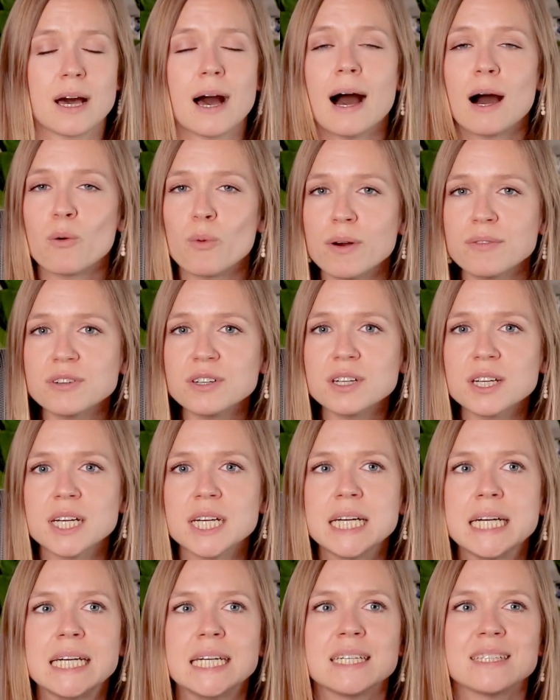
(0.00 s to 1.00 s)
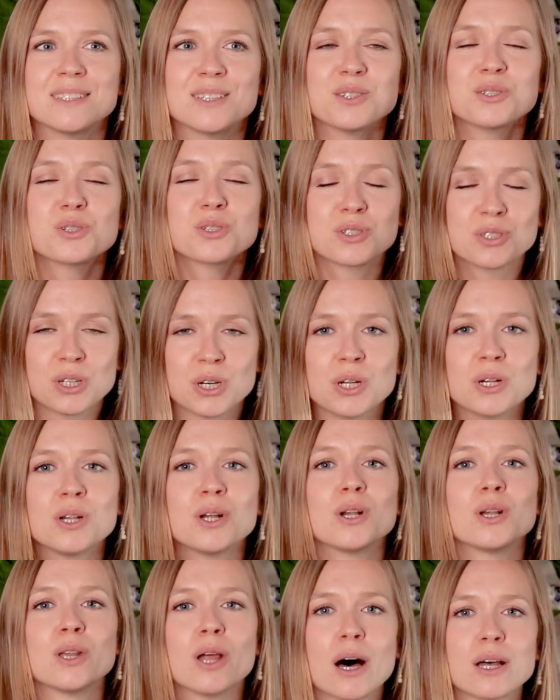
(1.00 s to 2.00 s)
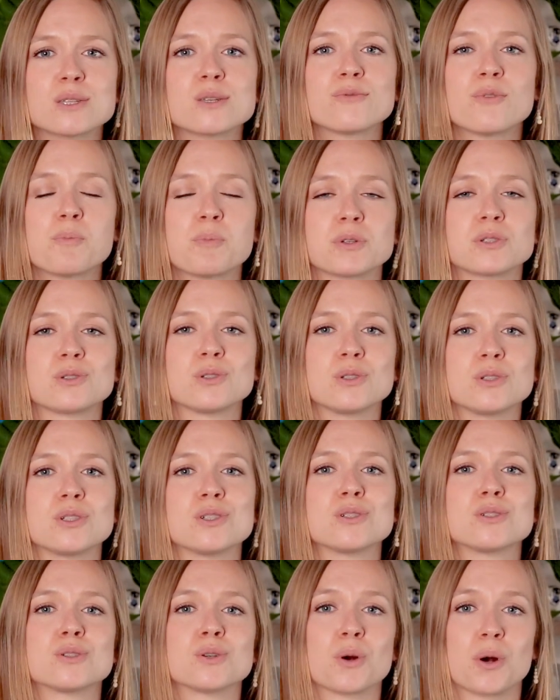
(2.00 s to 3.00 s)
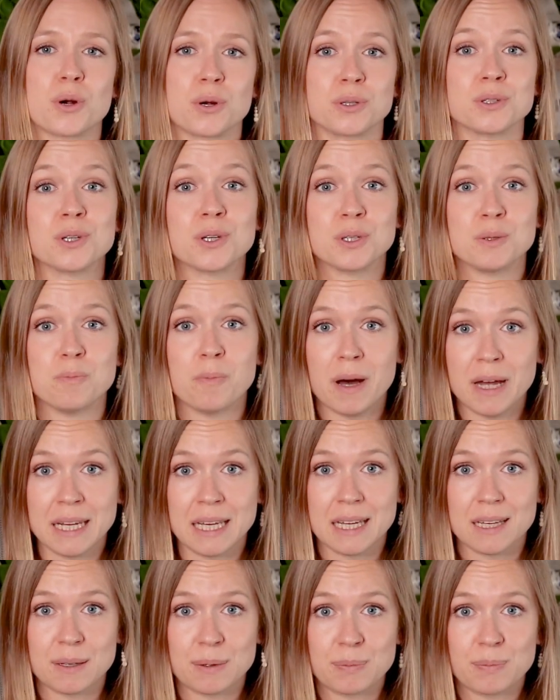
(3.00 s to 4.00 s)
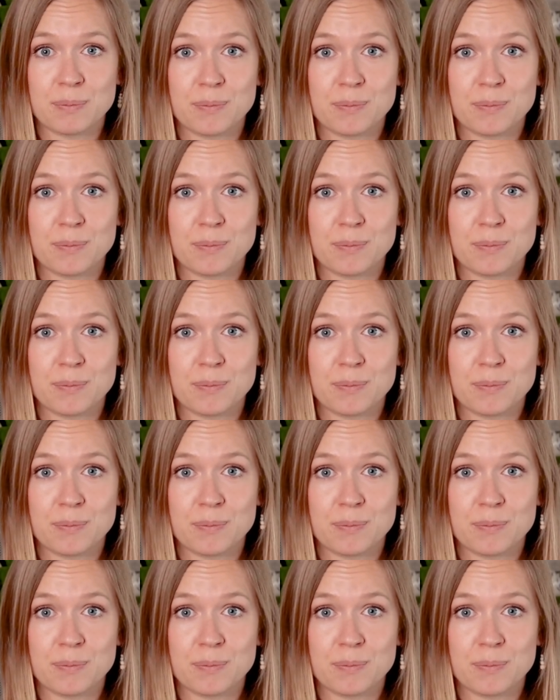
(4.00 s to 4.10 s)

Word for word: However, there's still lots of opportunities to earn good money.